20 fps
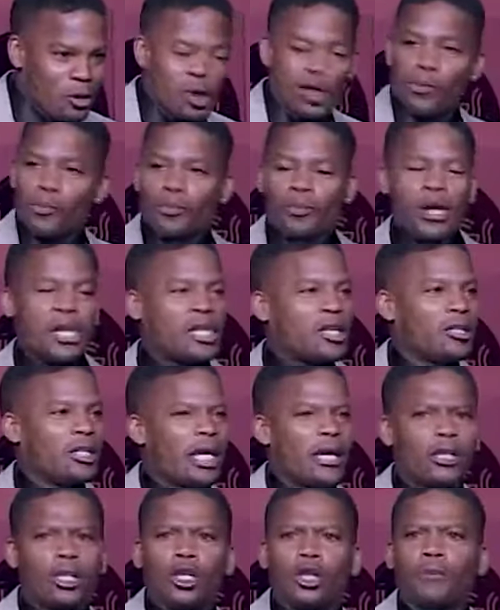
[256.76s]
You can break
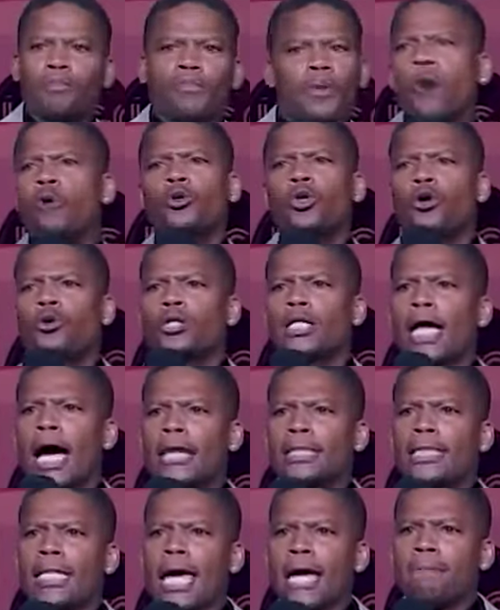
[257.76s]
your neck. You done broke your
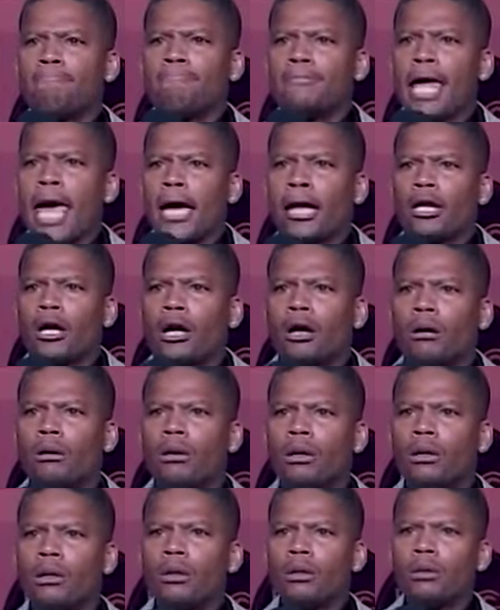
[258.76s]
goddamn neck, huh?
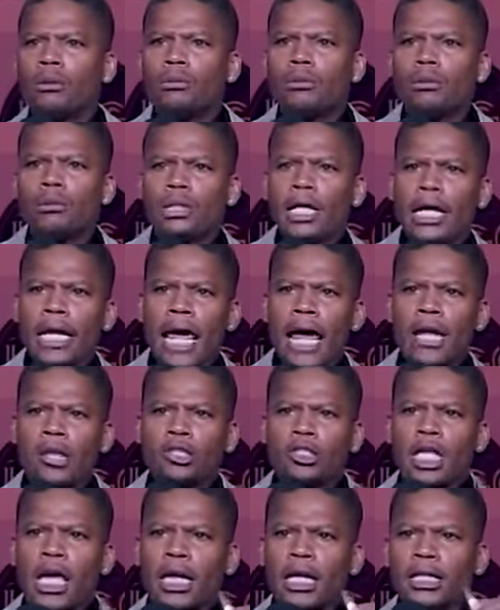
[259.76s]
Lay
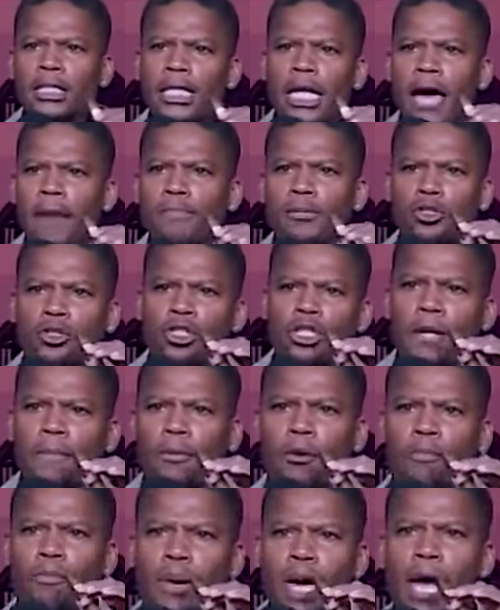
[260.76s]
down and take a nap, you
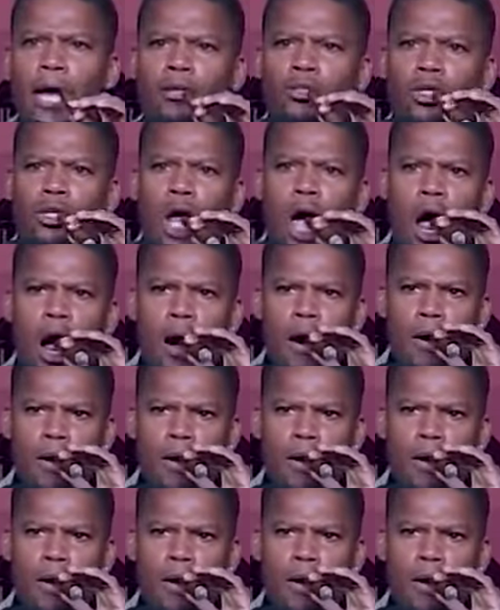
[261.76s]
simple bastard.